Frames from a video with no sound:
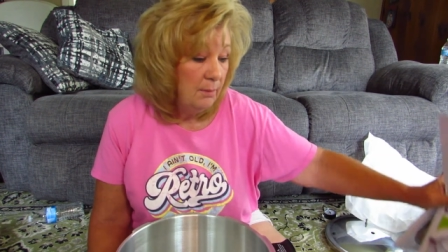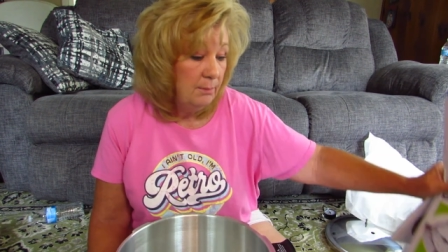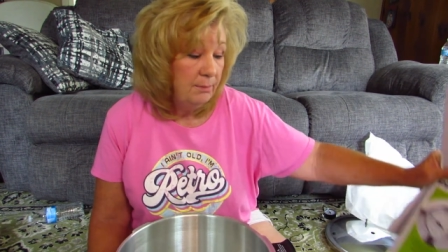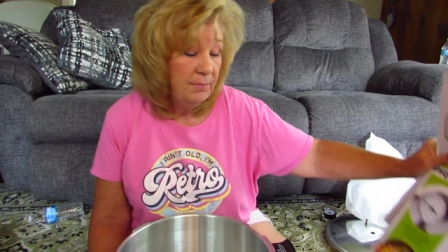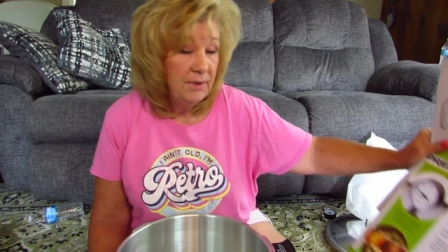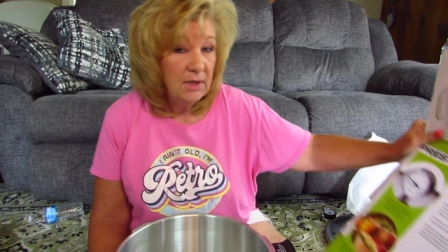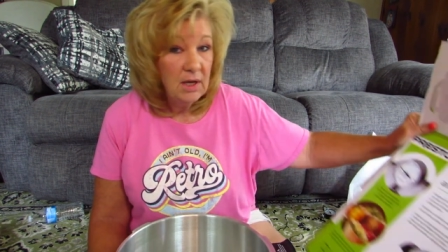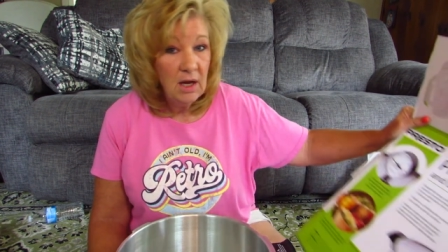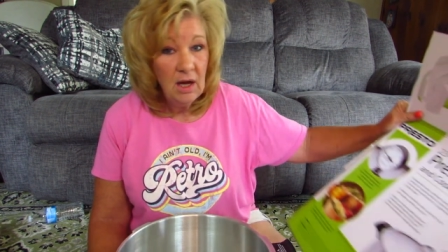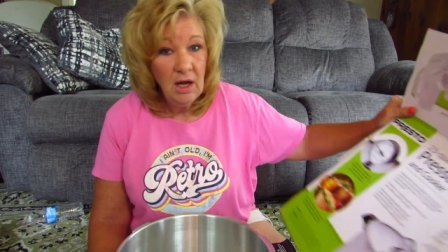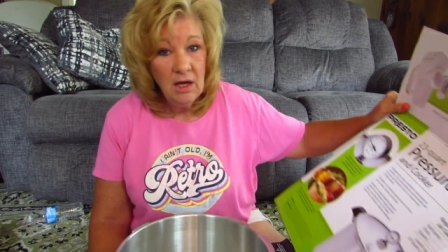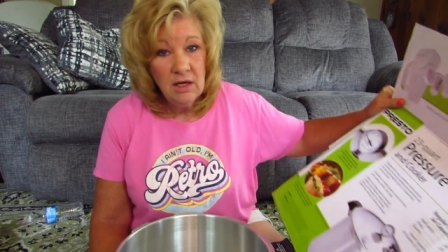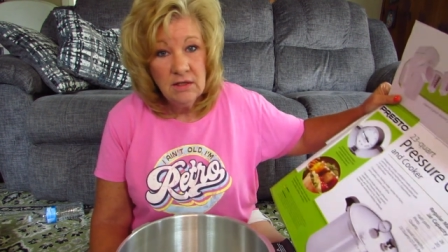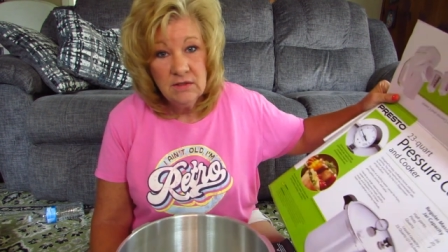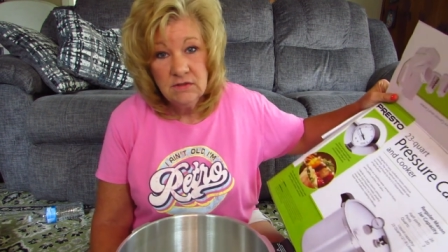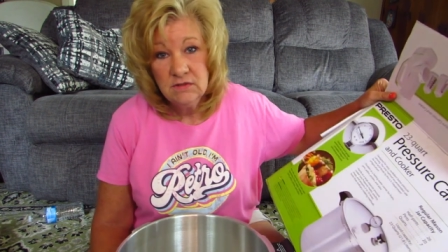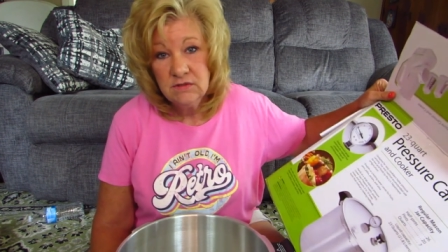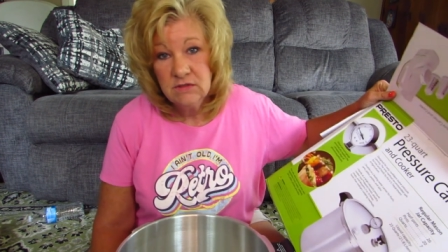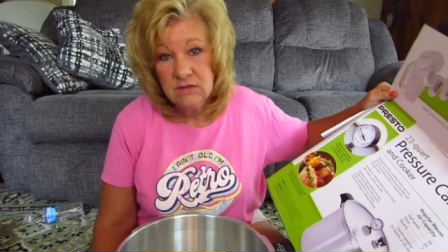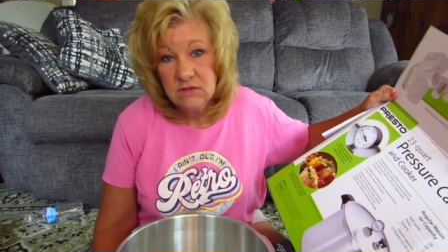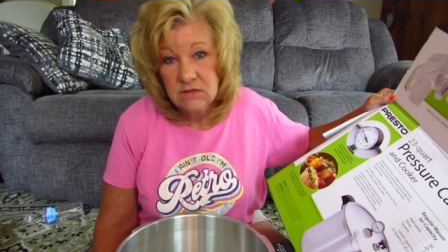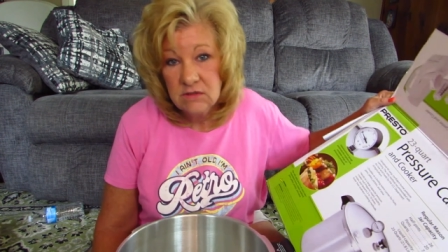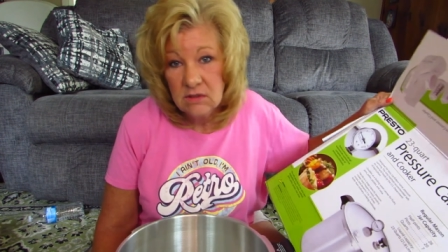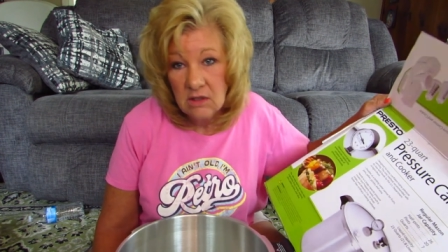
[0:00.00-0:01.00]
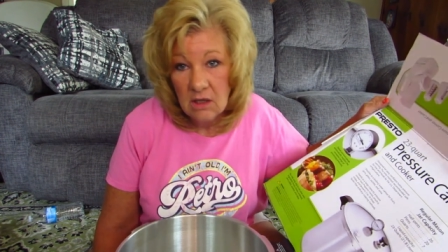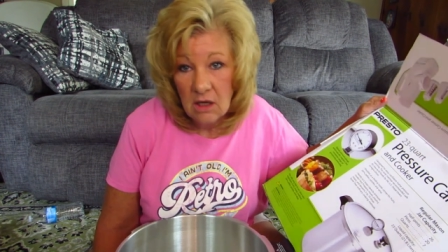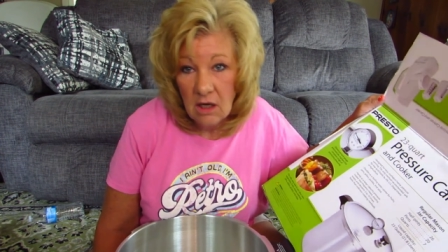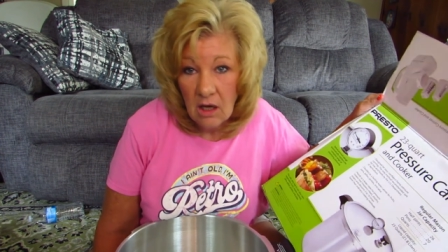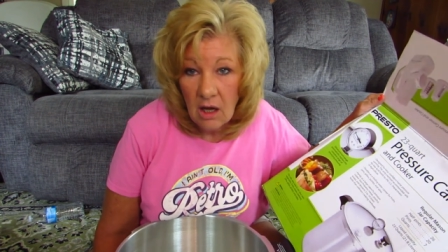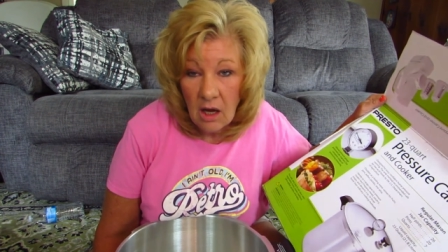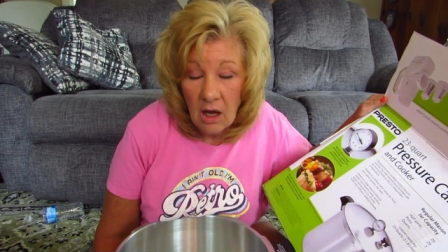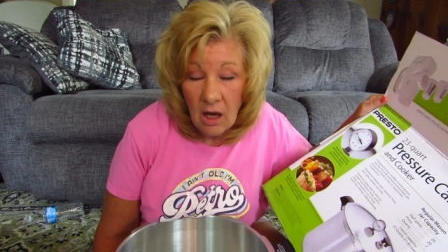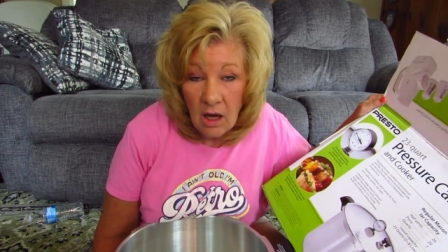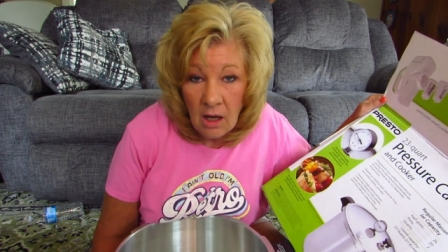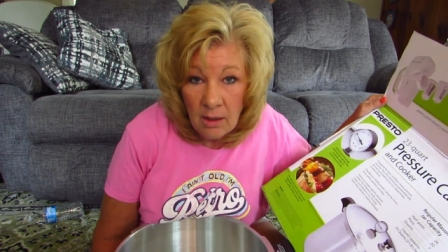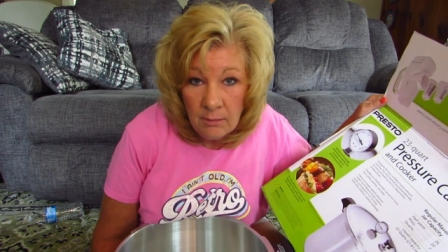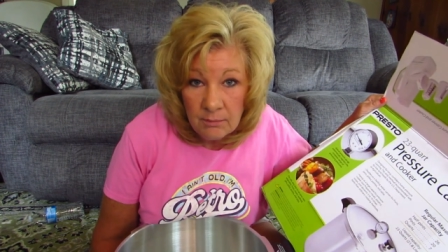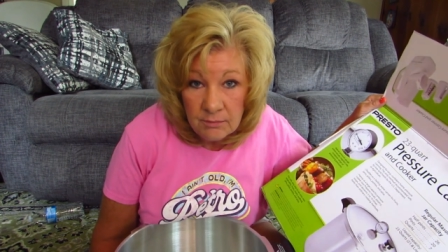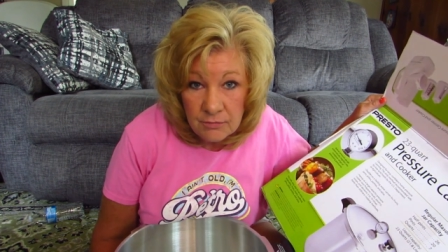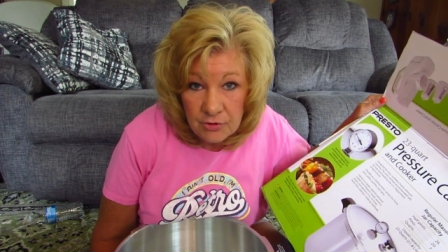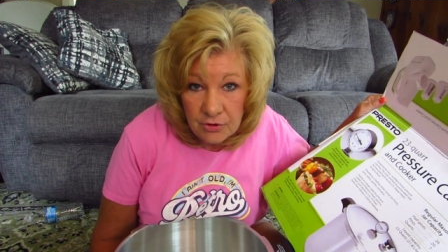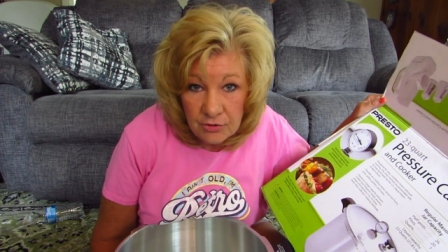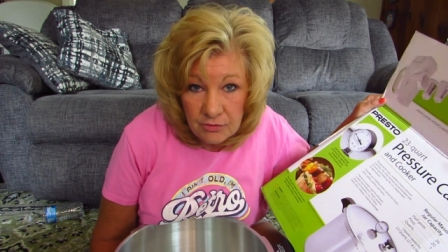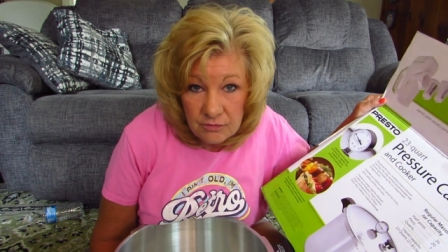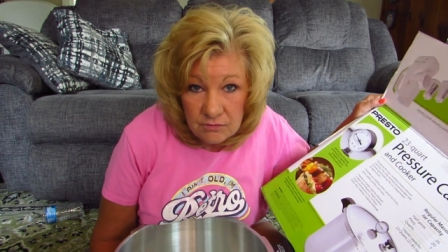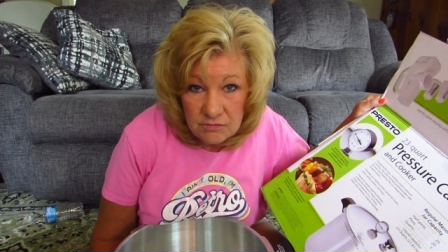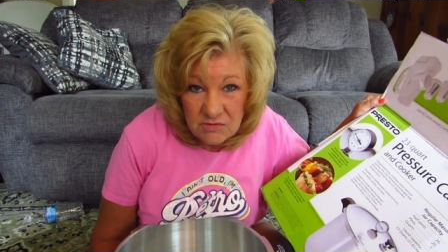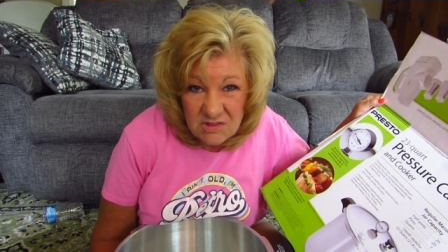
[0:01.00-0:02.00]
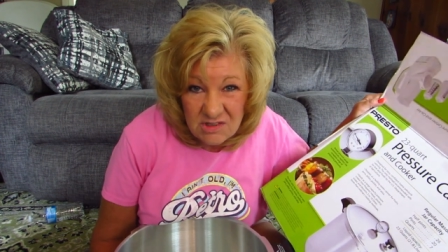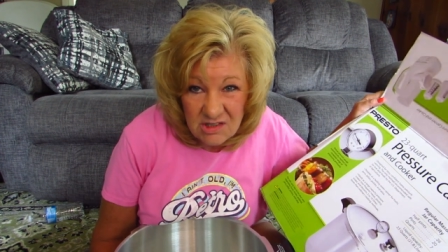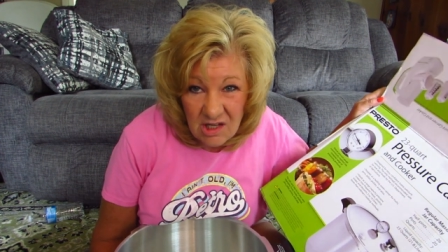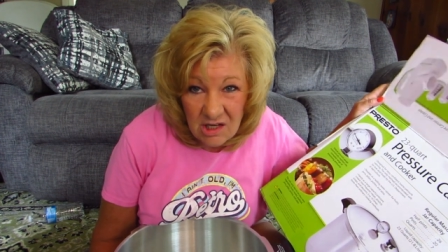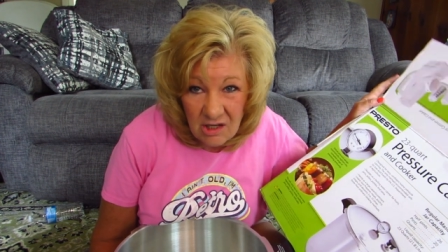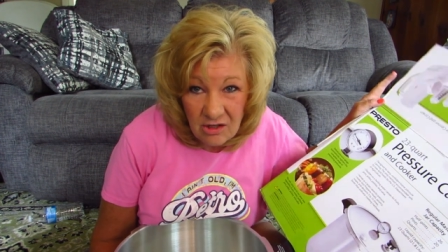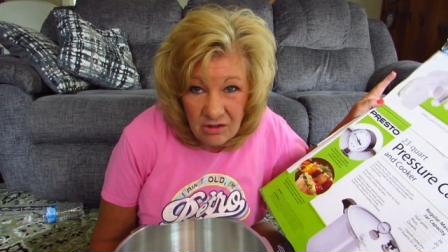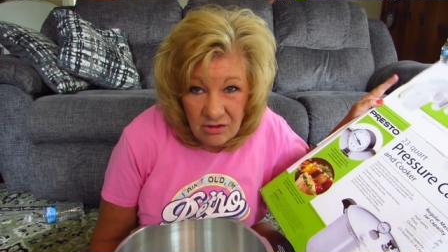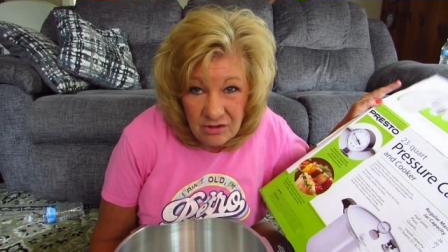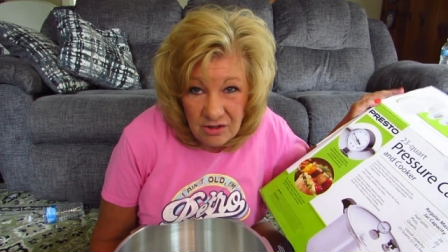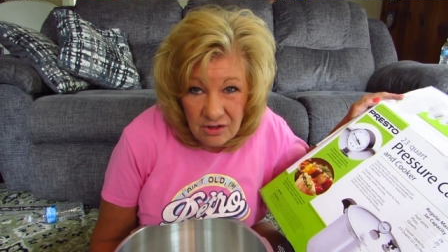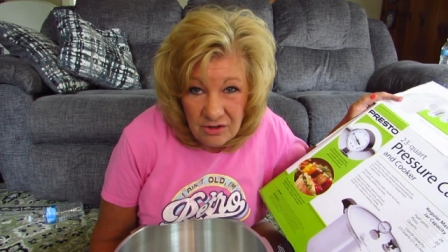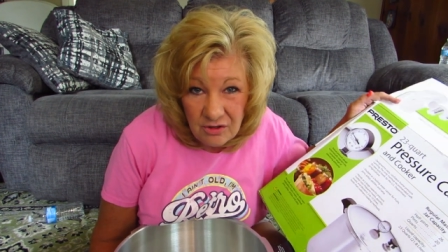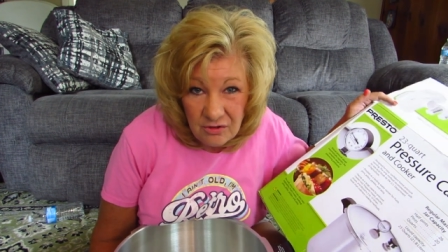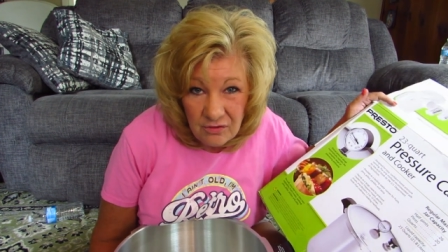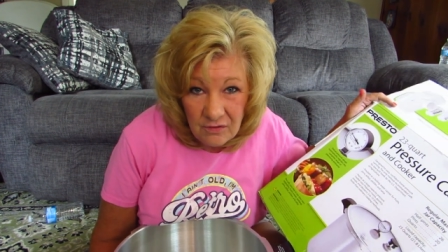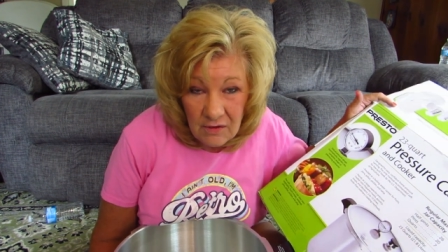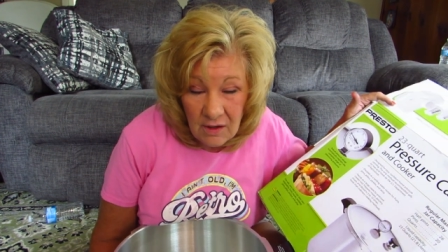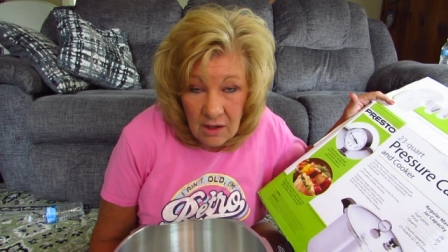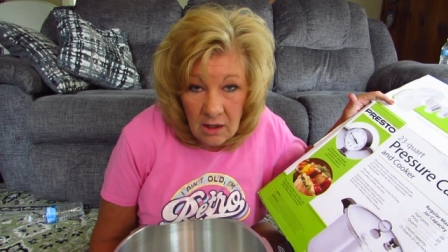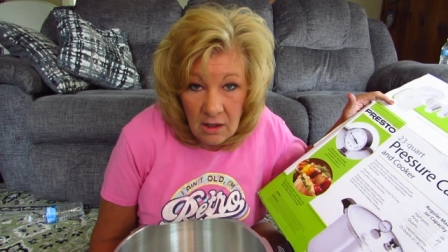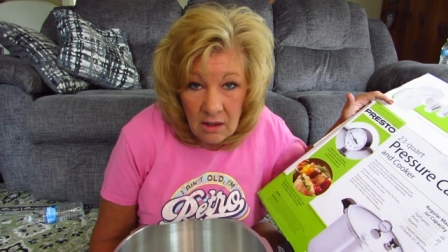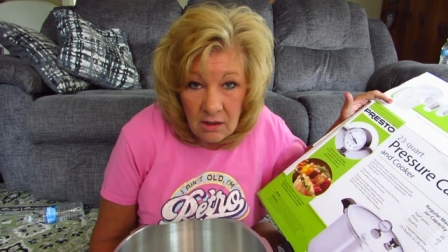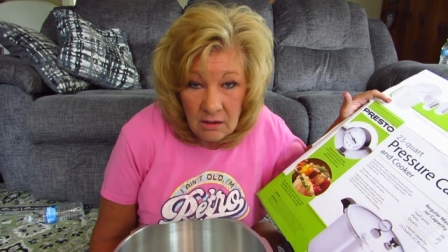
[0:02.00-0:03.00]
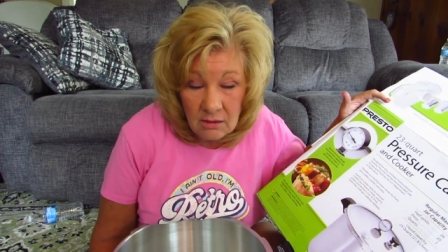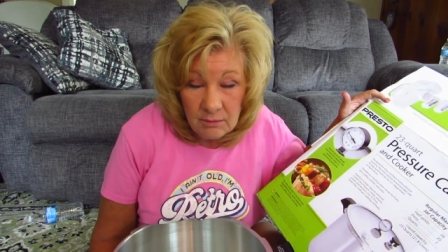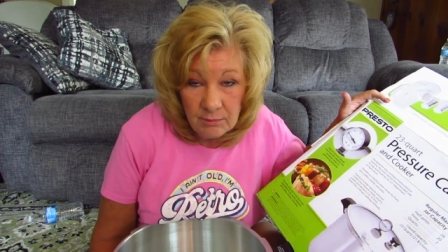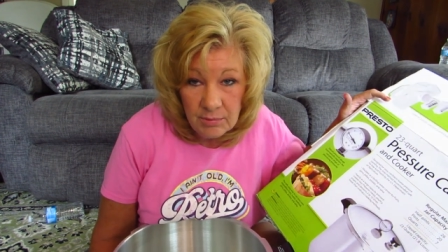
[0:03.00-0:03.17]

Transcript: because I'm scared to do that